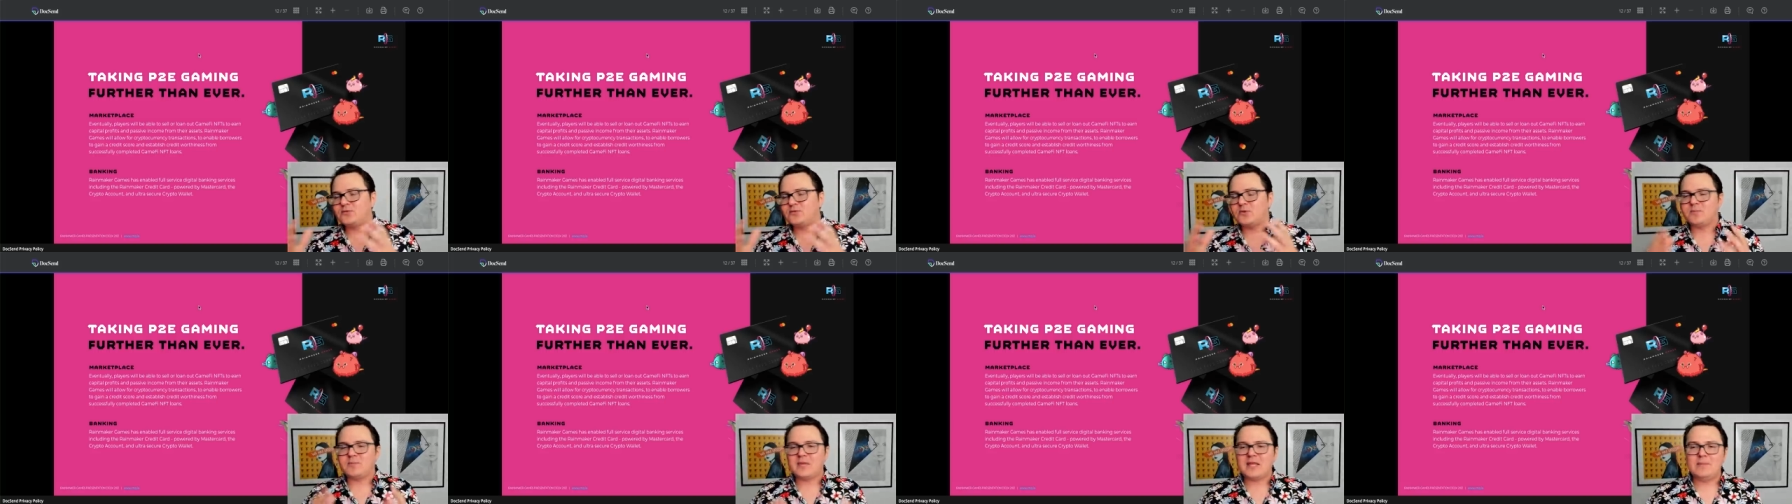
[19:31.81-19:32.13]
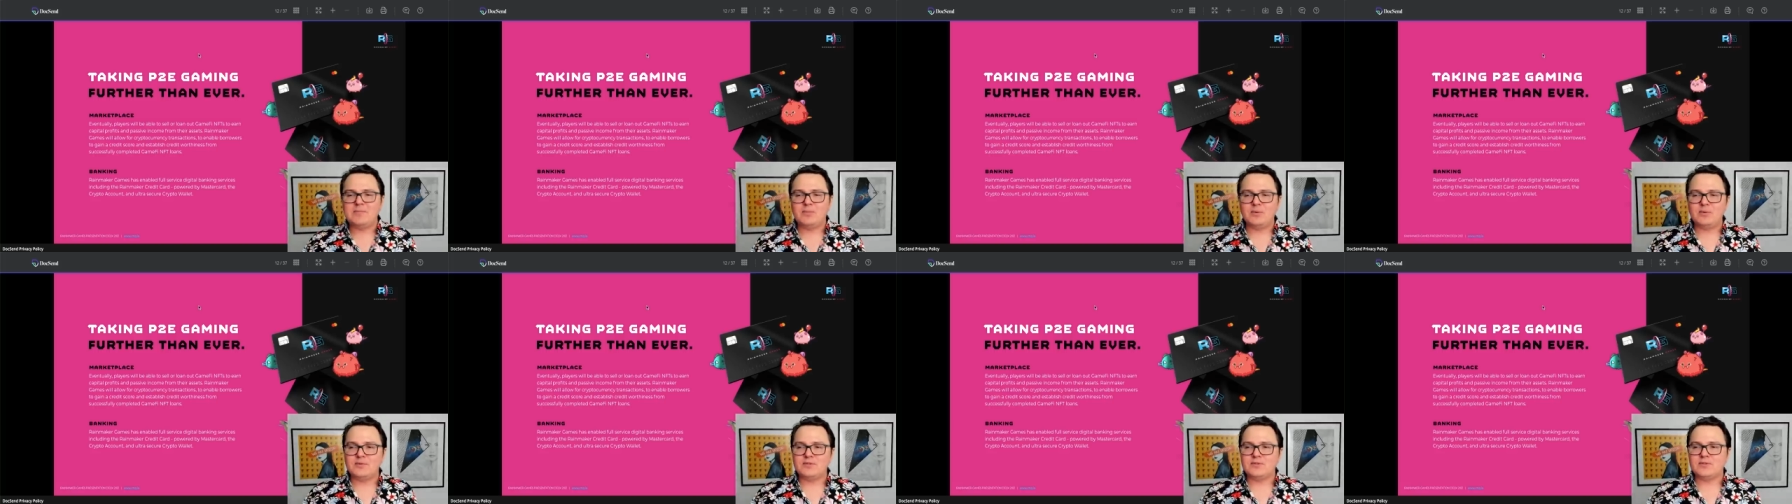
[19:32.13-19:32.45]
for
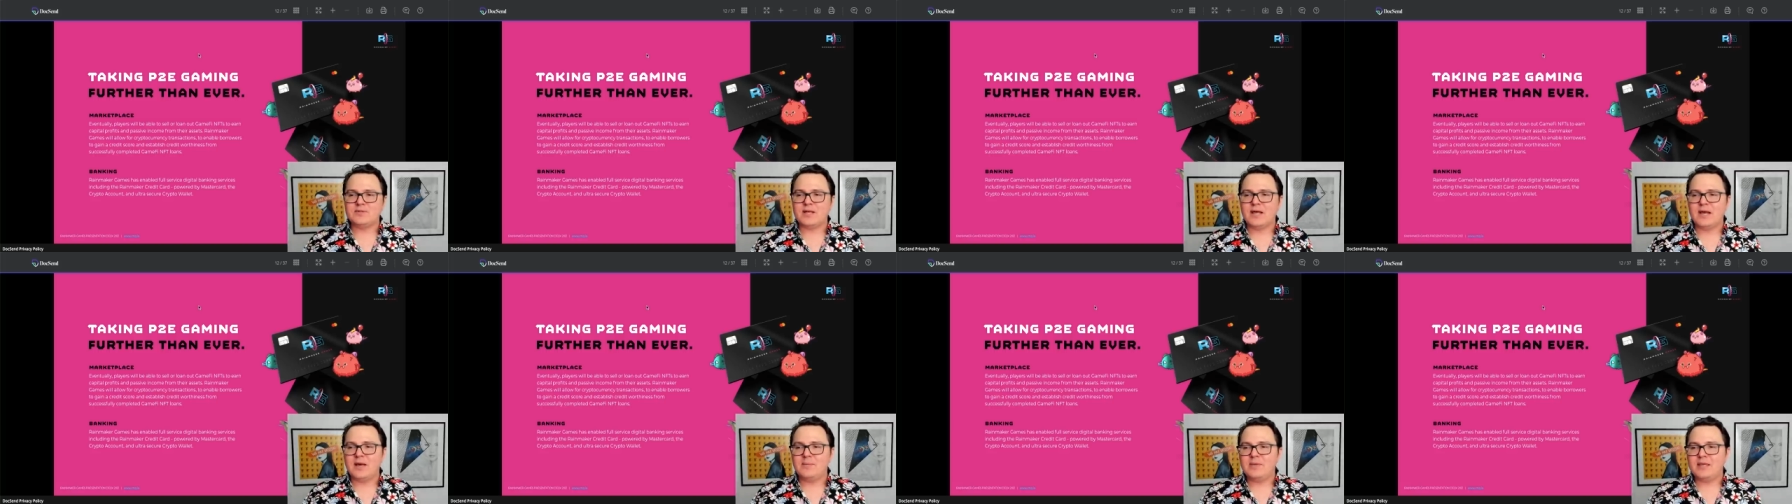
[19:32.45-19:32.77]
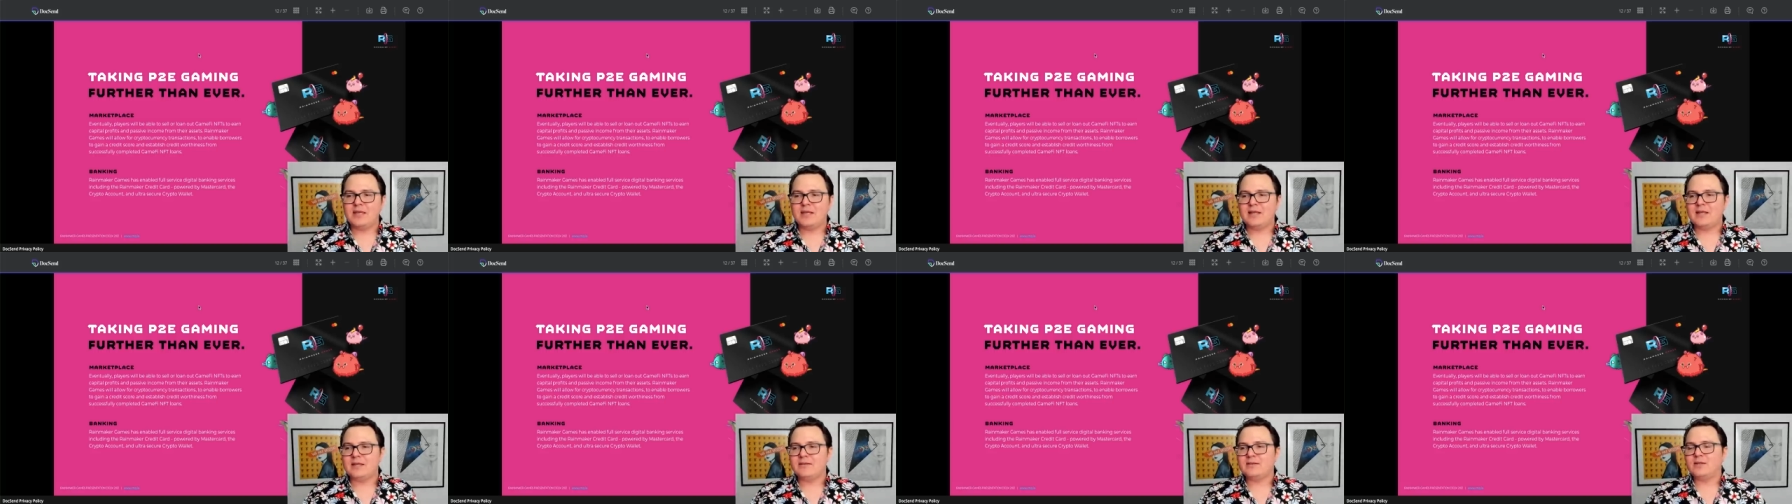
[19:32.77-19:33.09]
people to come
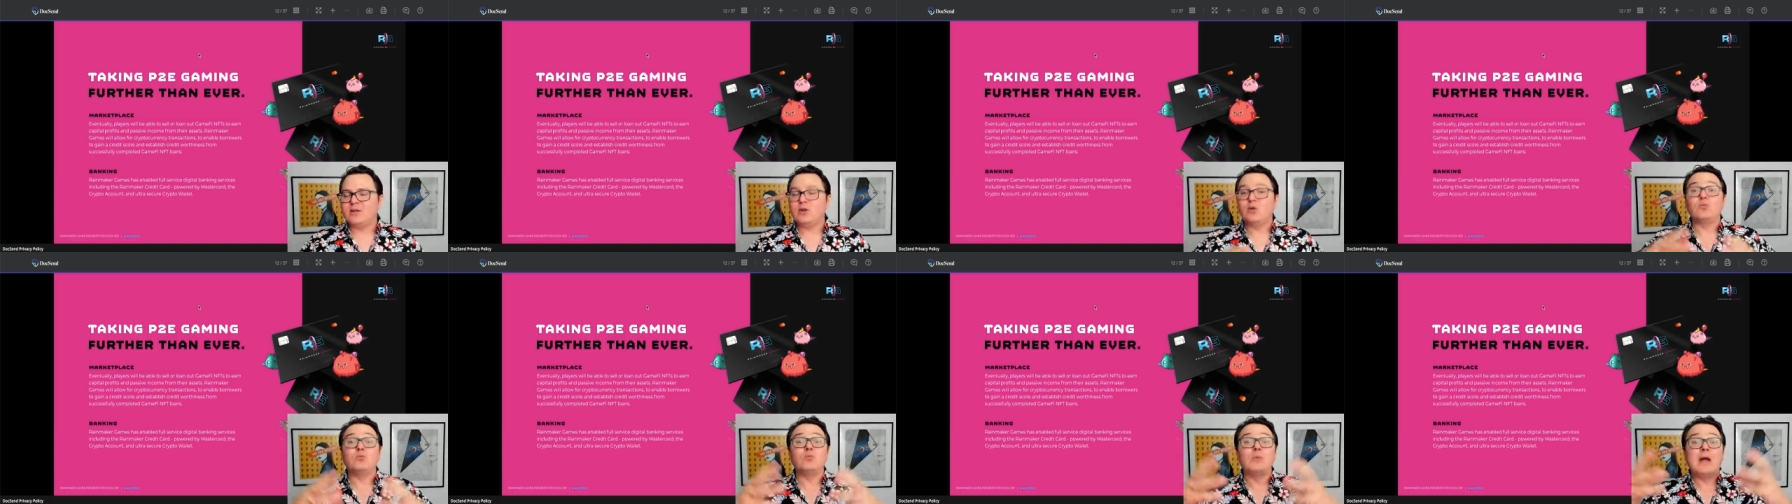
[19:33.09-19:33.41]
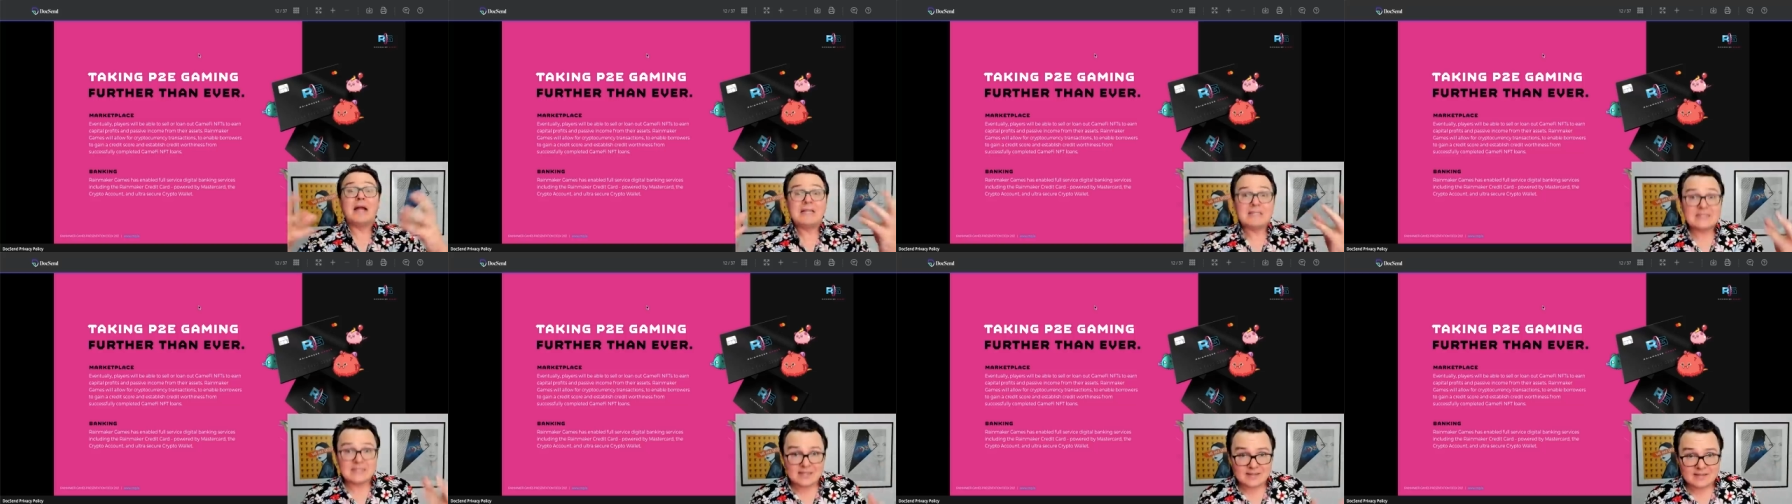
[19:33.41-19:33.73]
in and you know
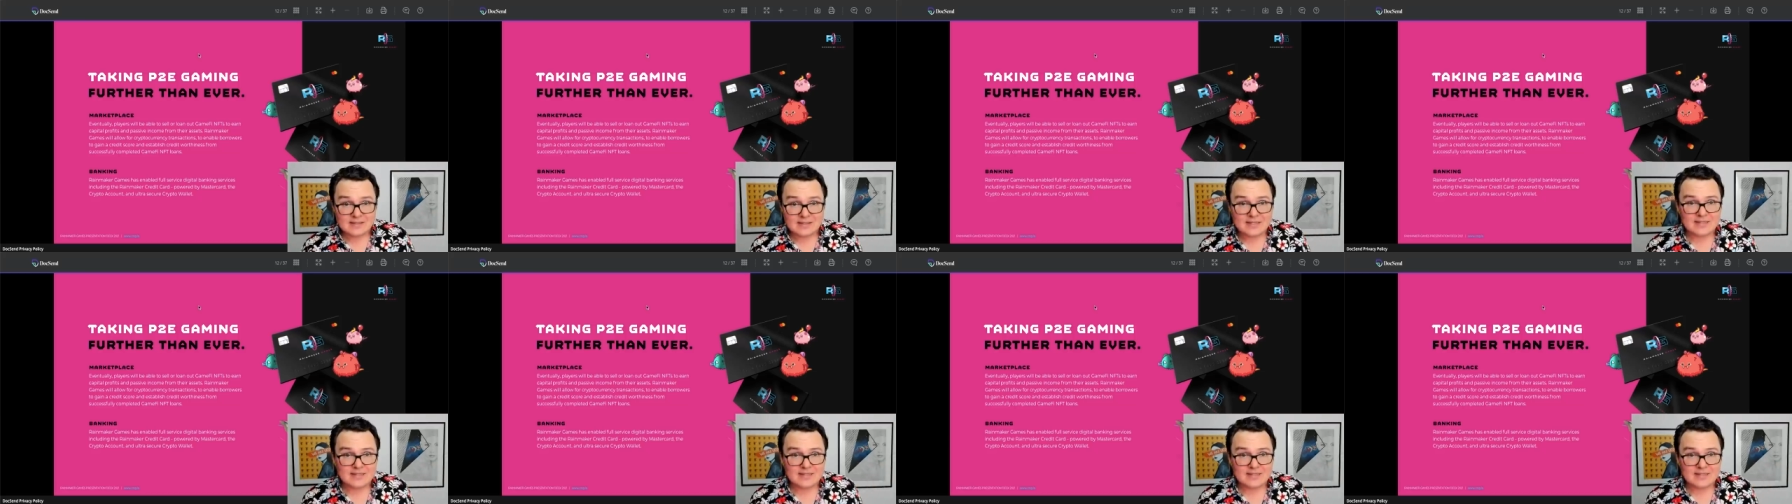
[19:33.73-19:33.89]
rent